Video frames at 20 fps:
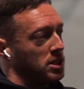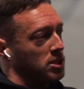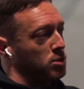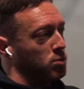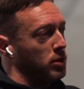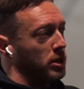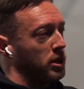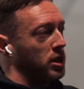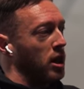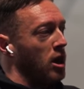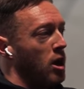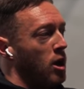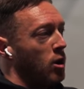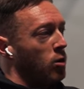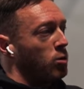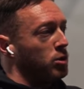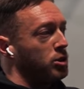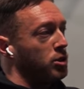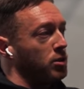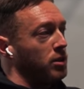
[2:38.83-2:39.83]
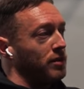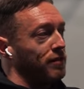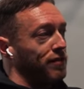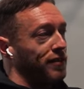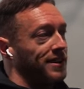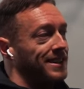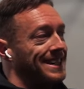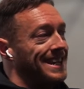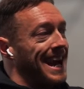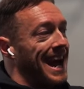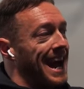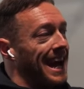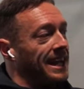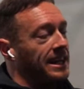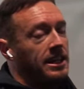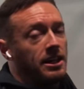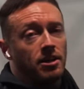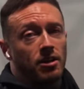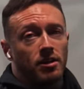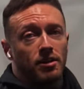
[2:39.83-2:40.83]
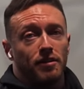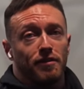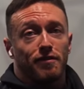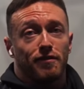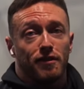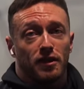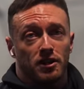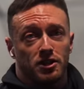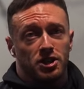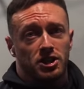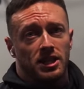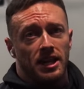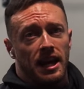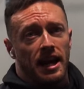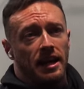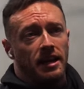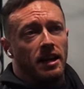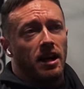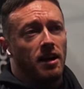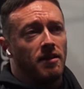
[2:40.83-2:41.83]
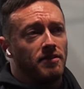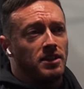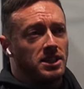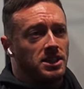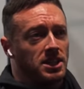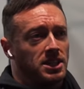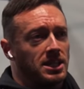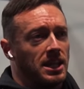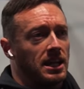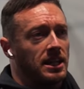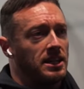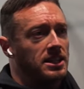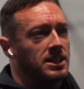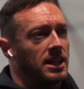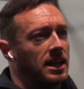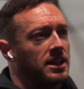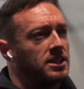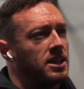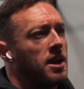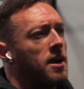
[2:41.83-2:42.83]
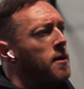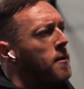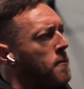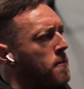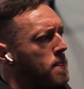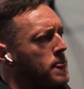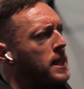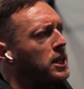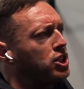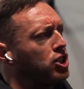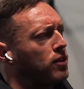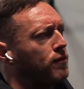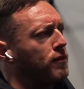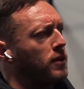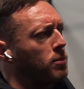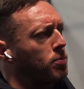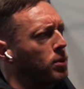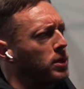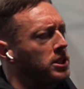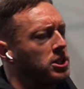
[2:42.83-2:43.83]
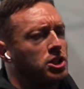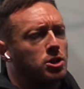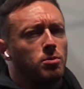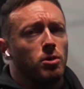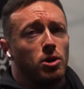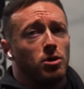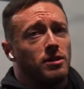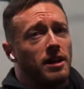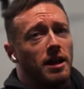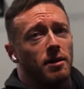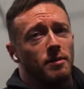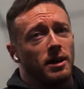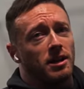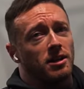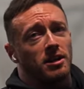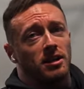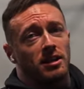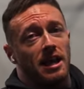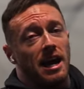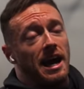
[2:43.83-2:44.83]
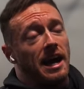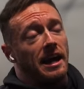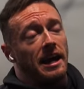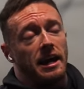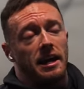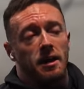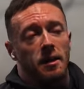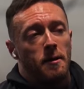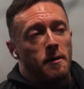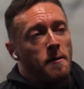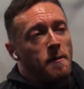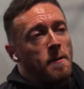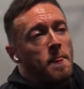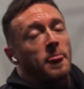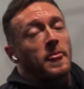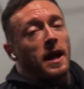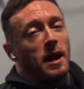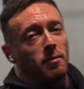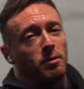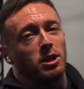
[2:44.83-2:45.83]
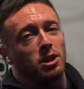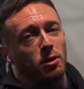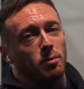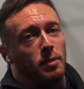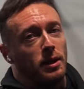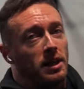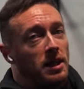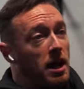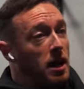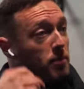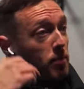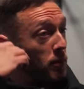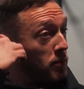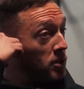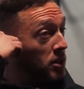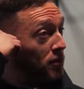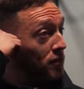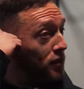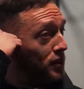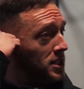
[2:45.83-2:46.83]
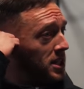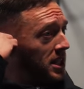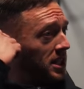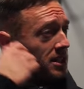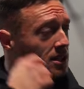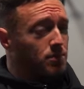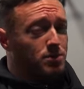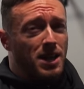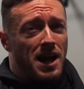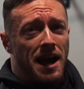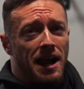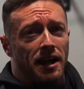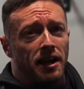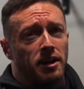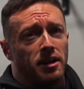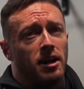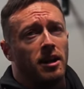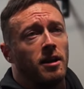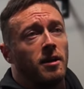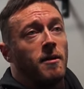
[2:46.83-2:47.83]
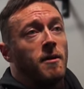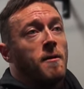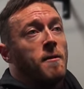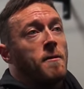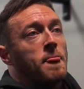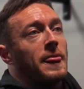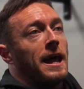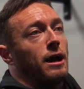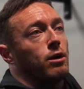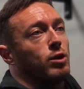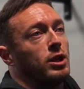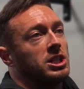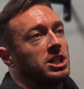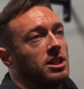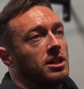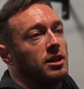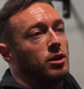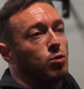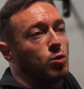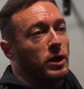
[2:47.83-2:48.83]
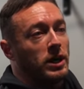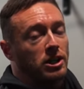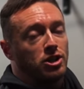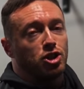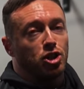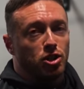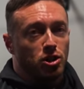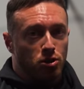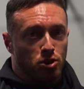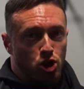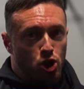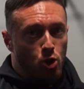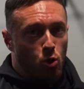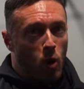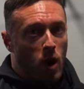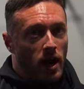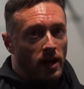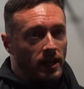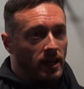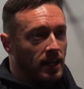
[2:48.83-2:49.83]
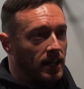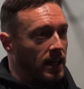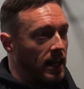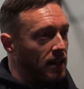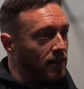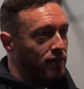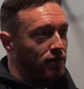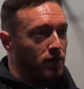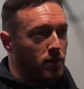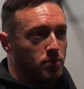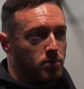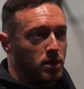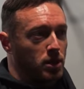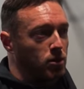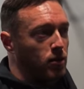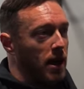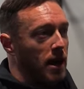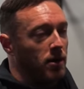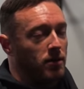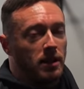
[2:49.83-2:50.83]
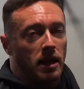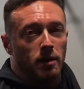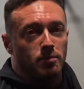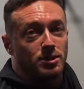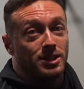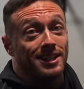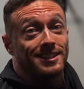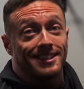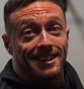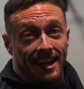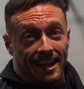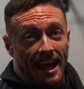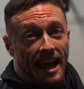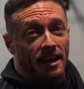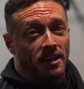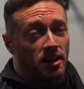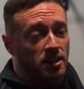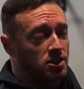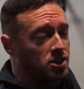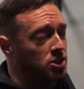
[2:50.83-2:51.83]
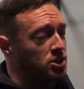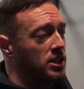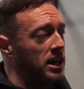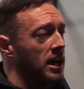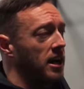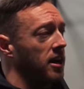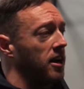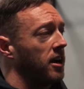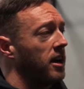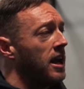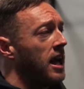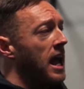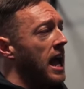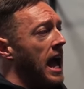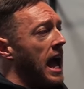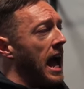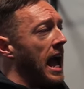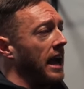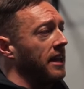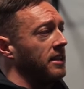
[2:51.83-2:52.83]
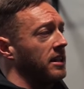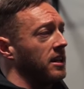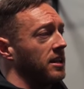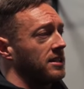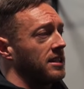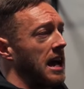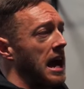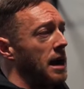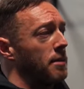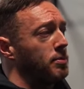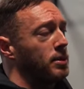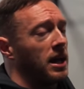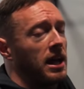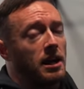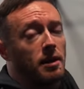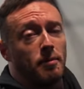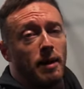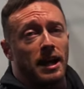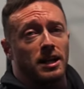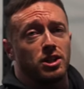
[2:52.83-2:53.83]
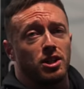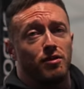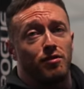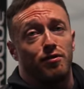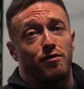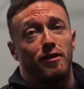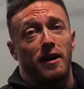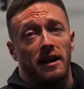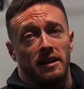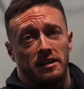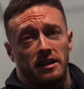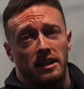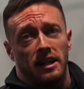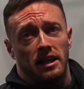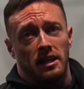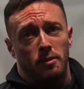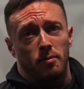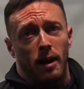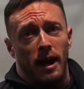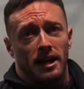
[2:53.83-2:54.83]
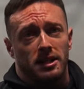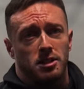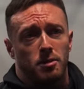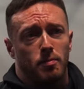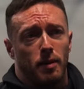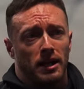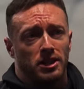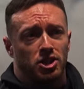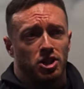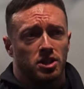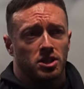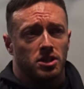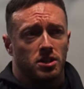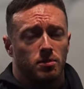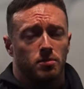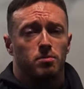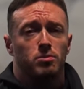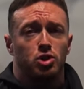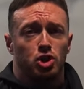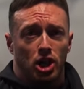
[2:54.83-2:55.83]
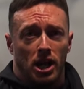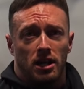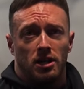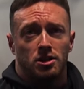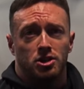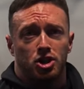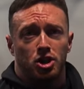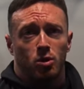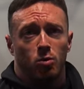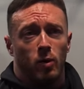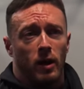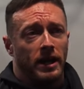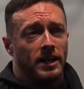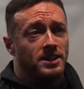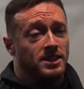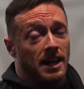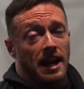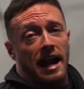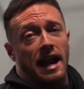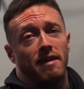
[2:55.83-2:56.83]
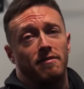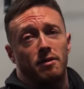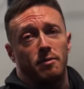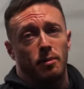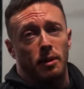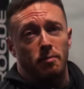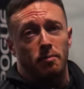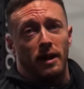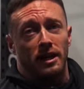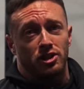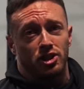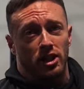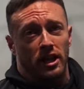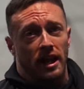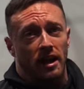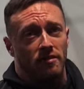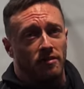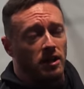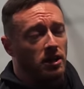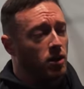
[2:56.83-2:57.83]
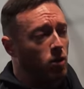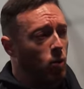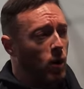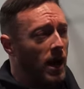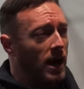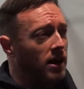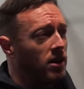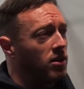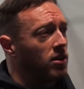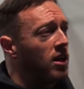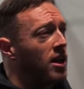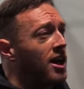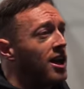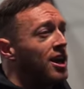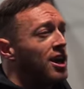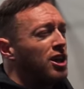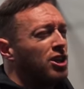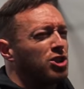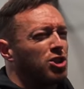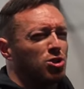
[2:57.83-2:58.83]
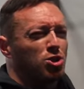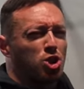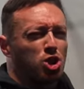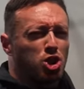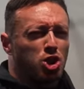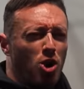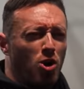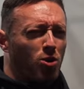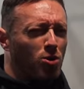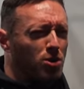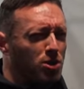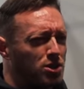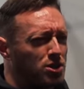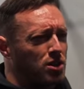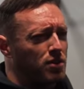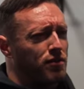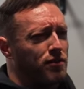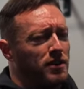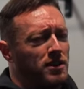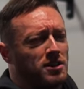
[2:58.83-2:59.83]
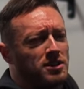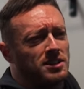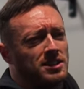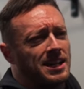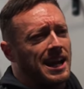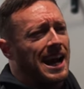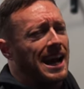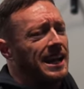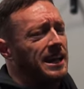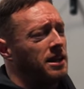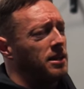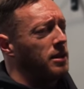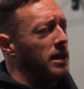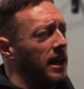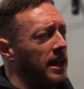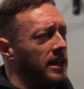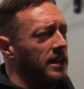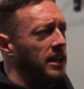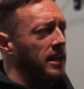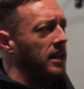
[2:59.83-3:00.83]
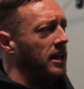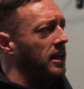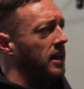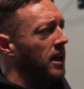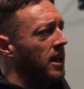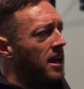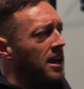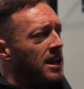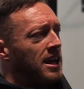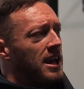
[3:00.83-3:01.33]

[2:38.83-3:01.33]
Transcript: This week, we're doing it for 9 here on the first set of these ascending sets. This should feel pretty smooth. Now, I'm not gonna lie, I'm a little beat up, I'm a little fatigued, I'm tired. I recently reintroduced squatting again from the ground up since that adductor tear. And then on top of that, I'm actually finally getting back to benching some challenging weights. I haven't been benching heavy in a while. So shoulders are feeling tight and achy.